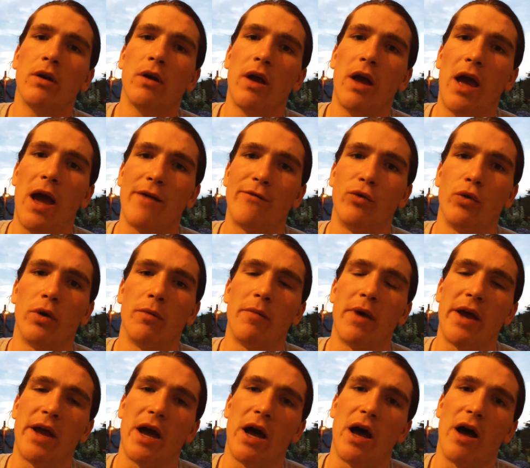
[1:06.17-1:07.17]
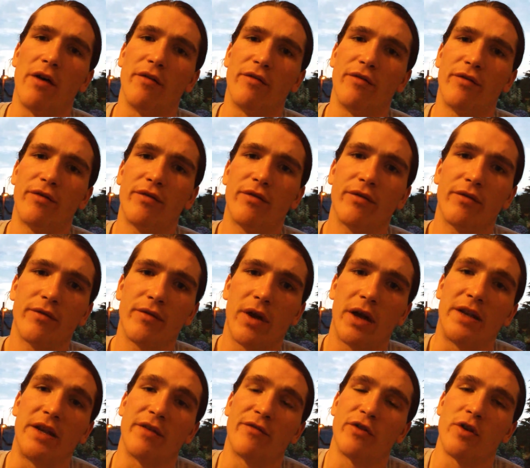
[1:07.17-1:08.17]
everyone may have a
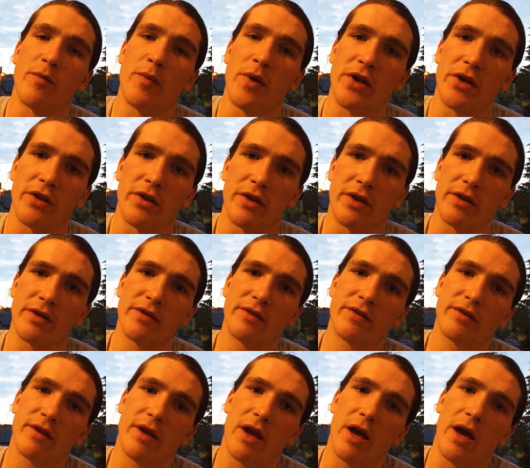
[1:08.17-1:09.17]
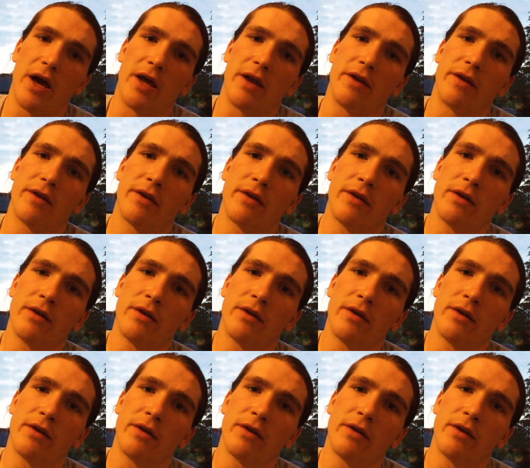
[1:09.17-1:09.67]
different opinion on this, and